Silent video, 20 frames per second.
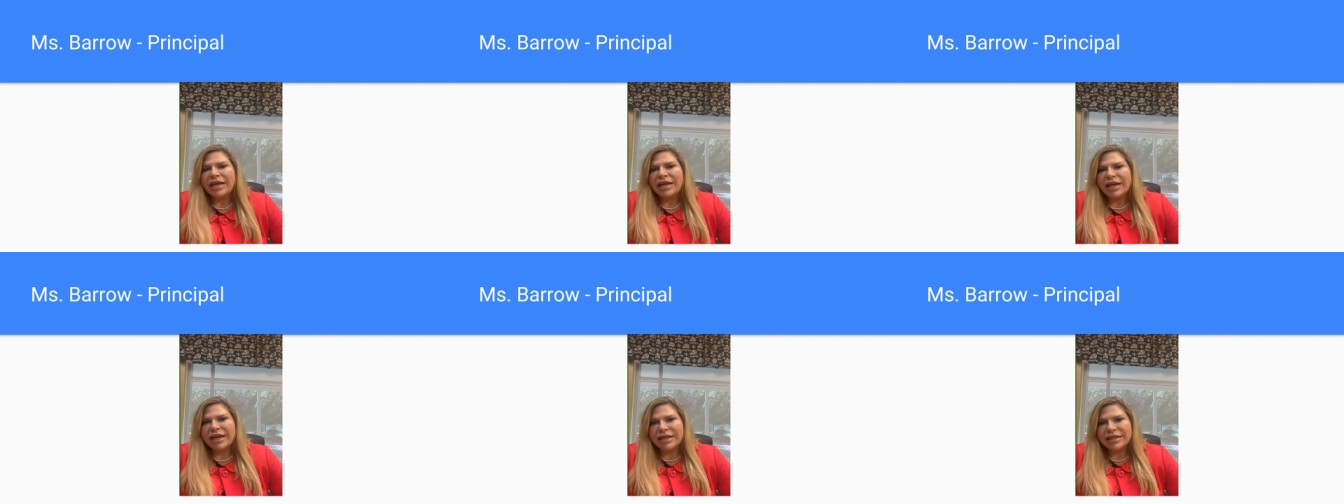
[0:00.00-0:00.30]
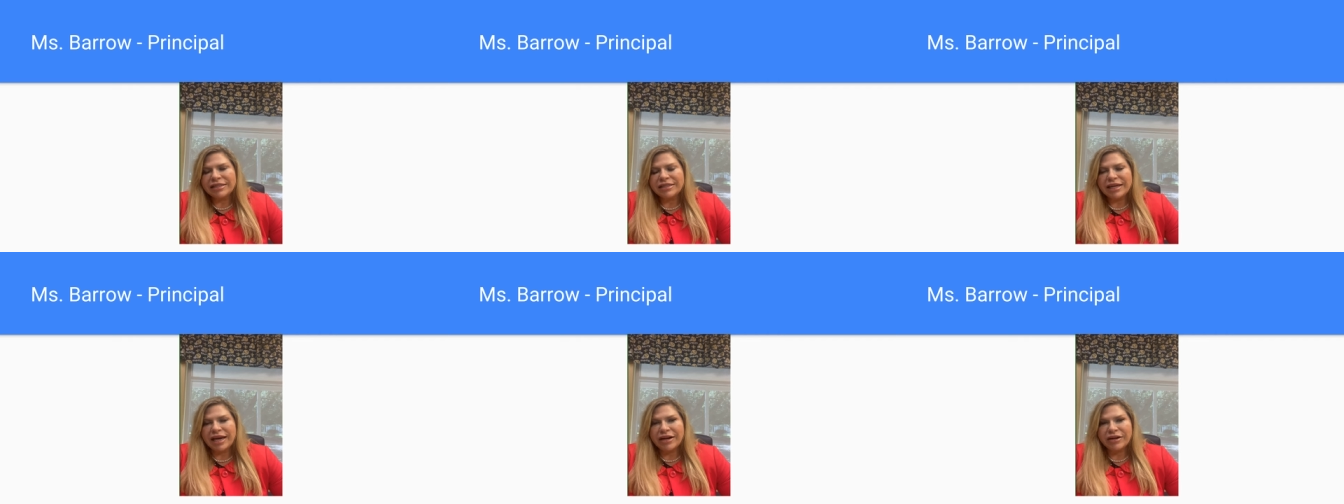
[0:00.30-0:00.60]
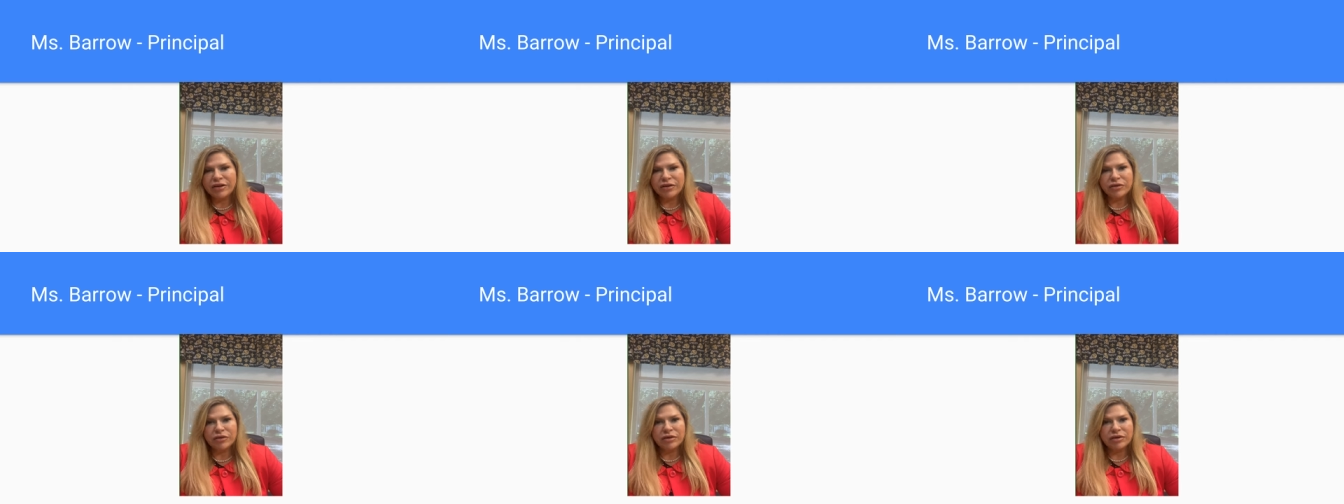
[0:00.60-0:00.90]
Inside
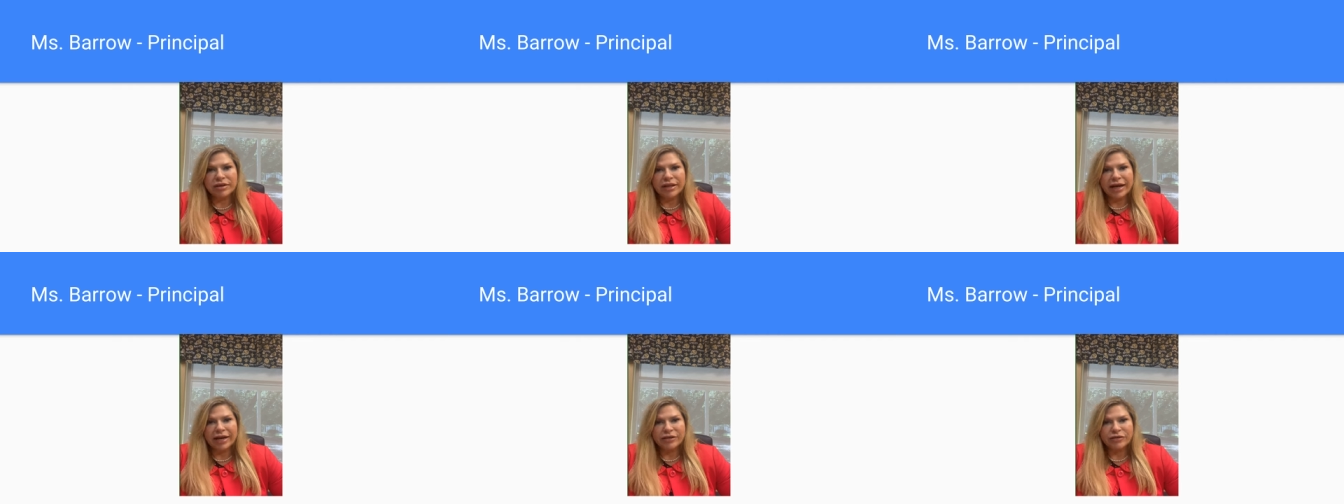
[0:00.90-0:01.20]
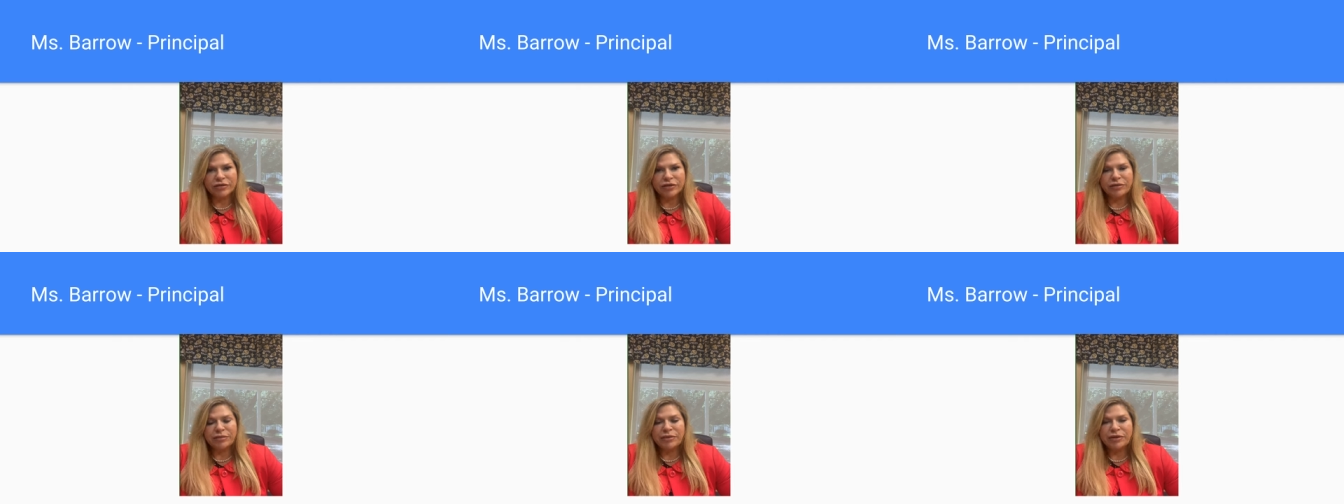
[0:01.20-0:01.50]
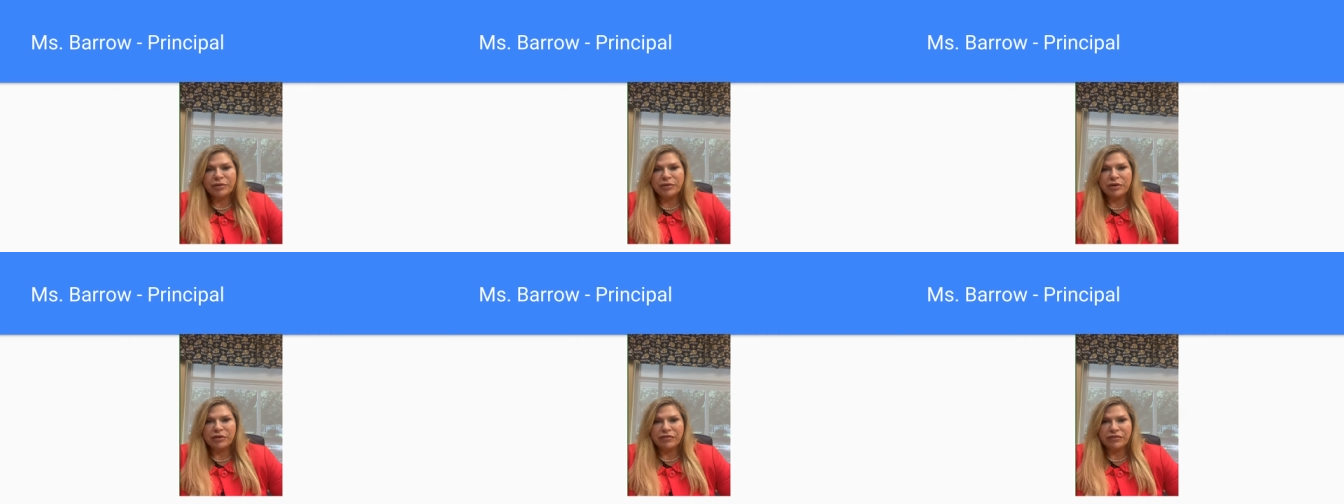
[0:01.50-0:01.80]
Google Classroom,
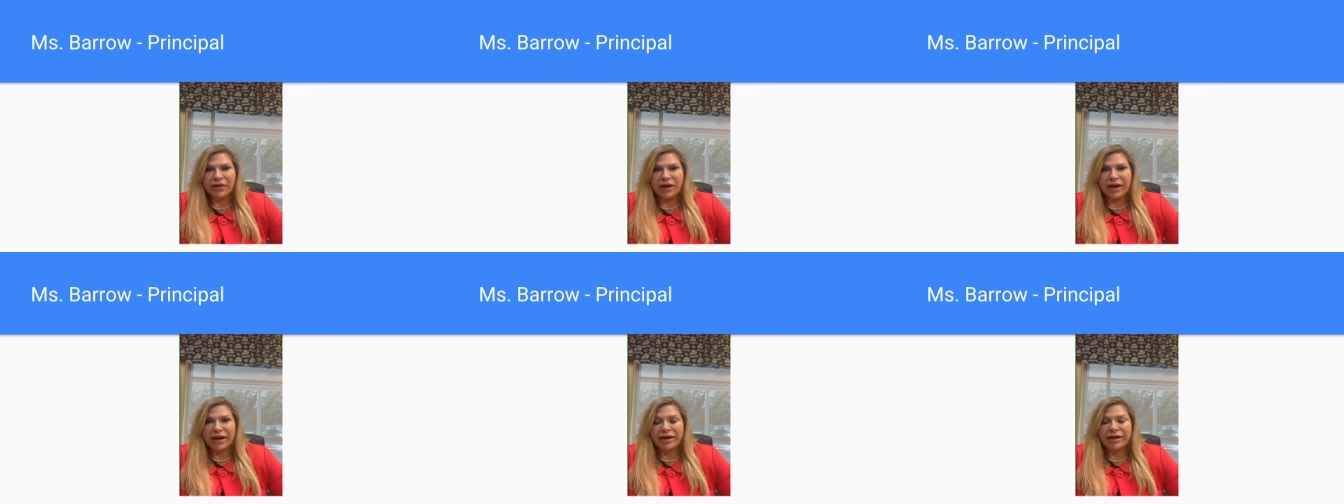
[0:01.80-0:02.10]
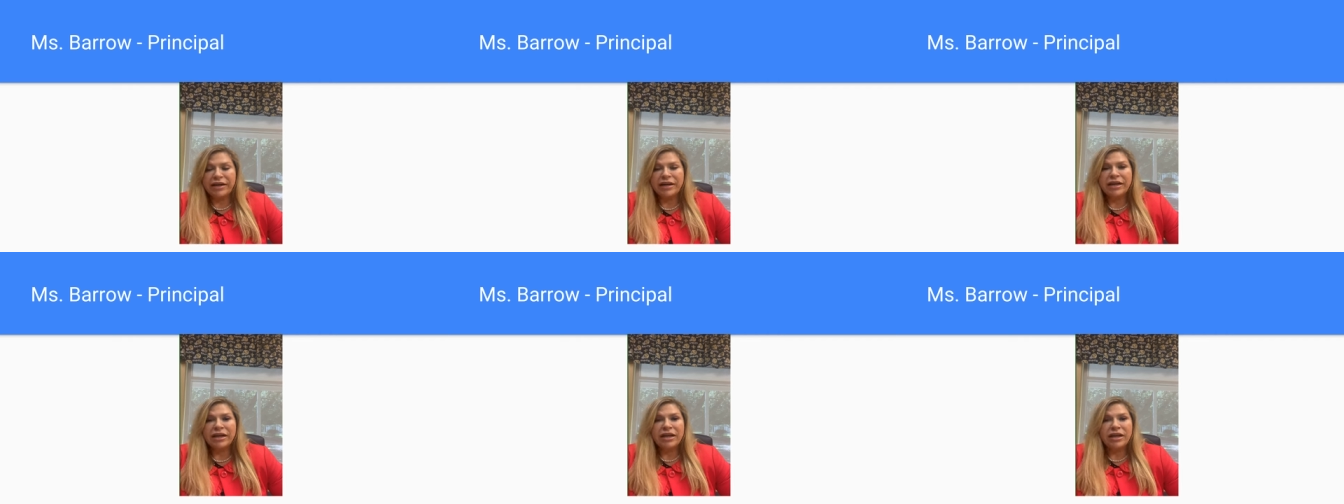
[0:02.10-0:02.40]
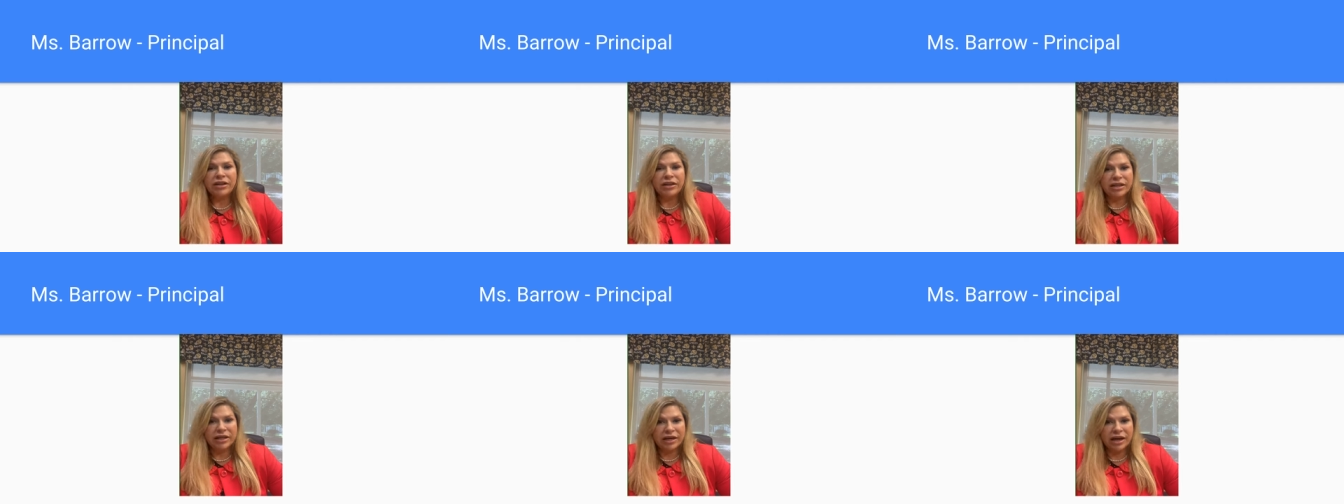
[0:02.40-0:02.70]
you will find
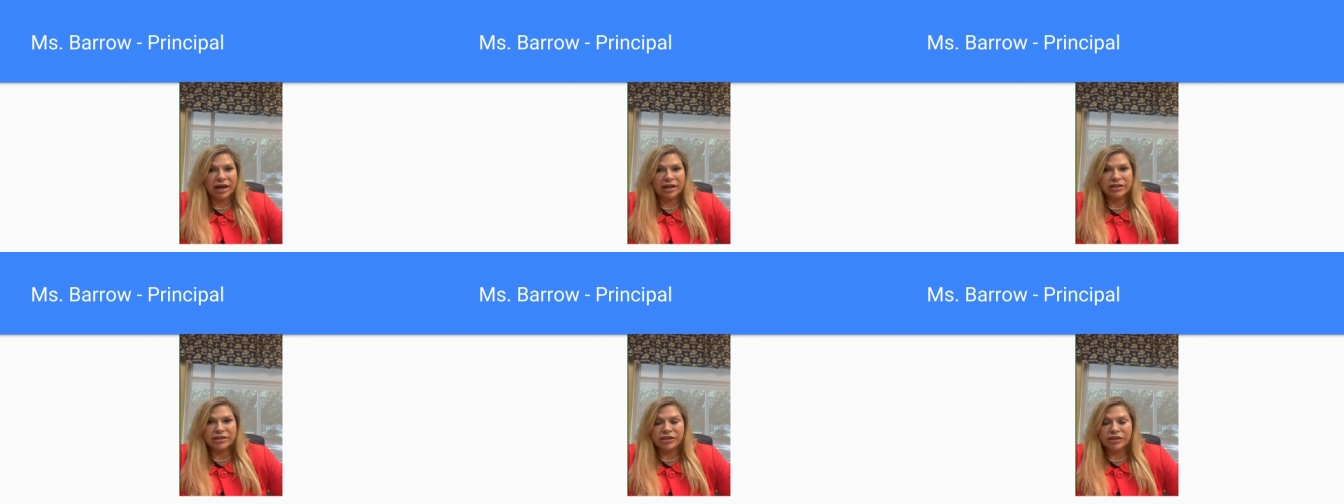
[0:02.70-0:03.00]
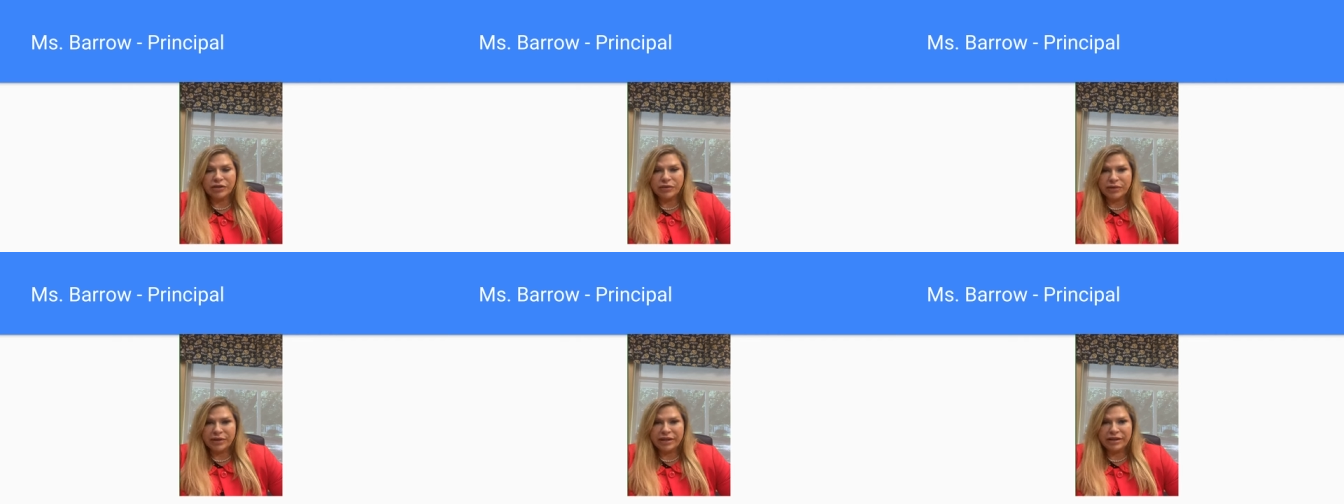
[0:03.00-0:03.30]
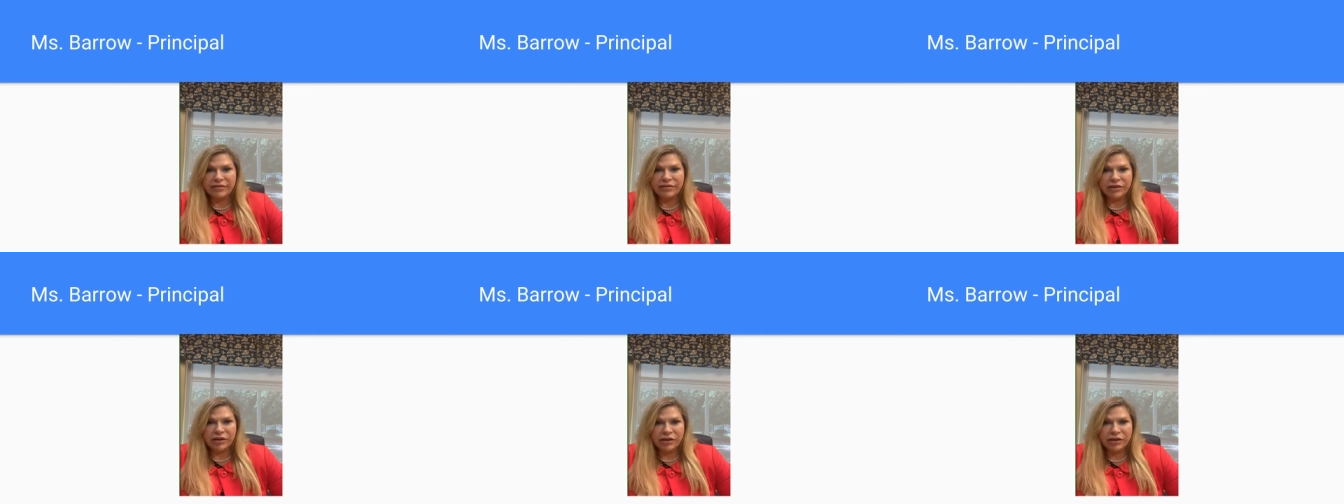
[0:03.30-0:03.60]
the continuity
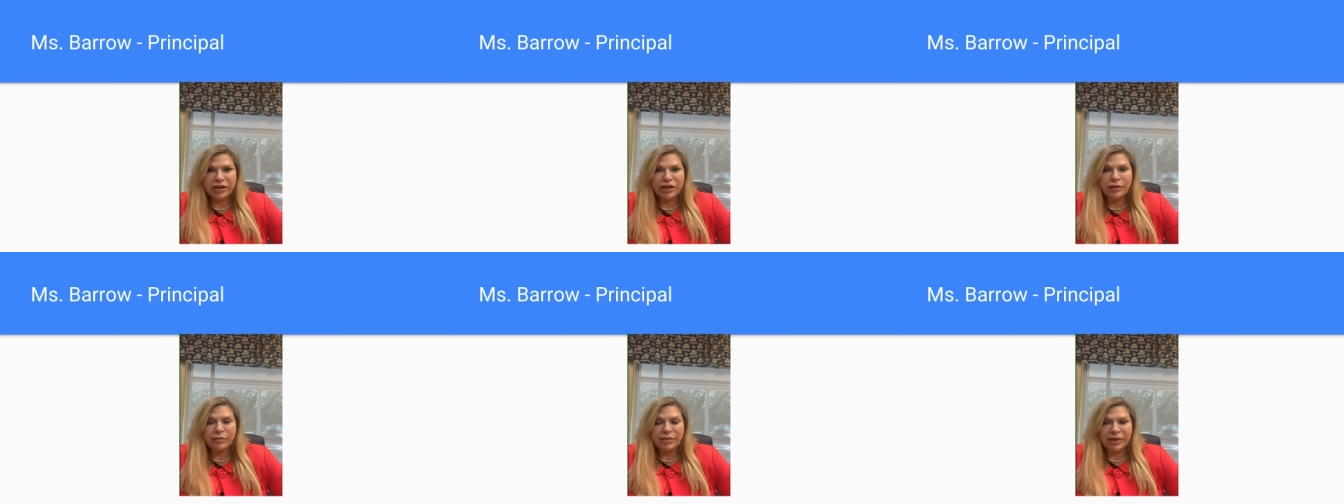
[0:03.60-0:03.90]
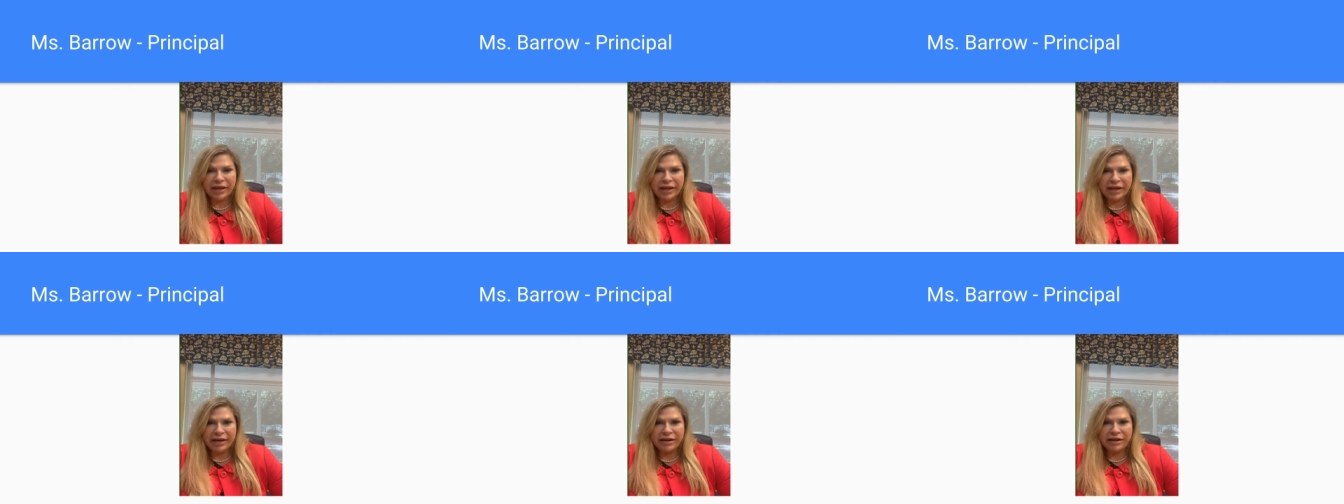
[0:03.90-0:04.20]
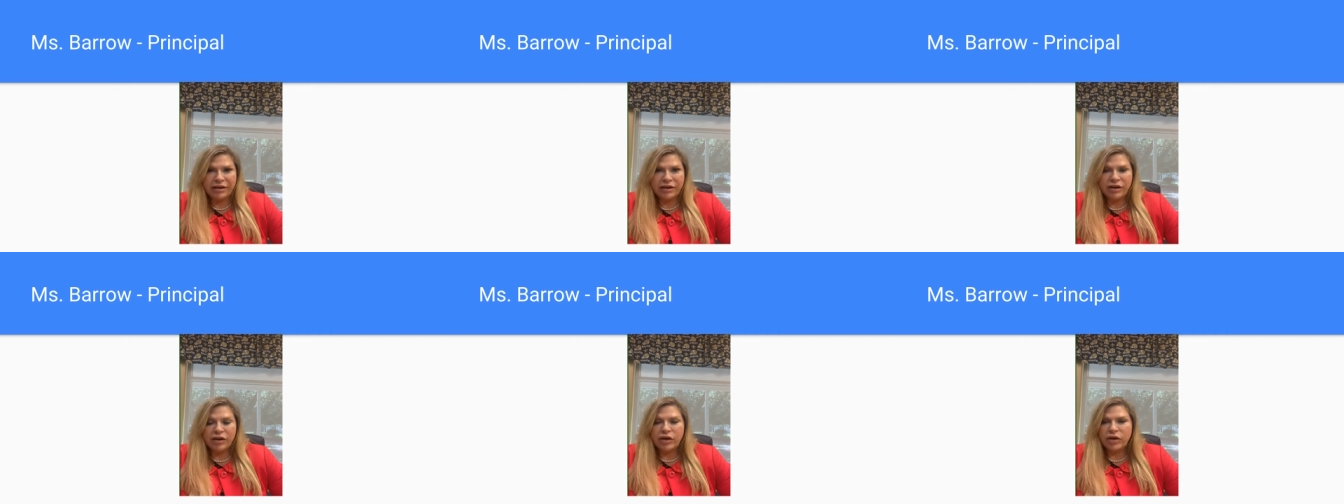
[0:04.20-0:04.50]
of learning plan,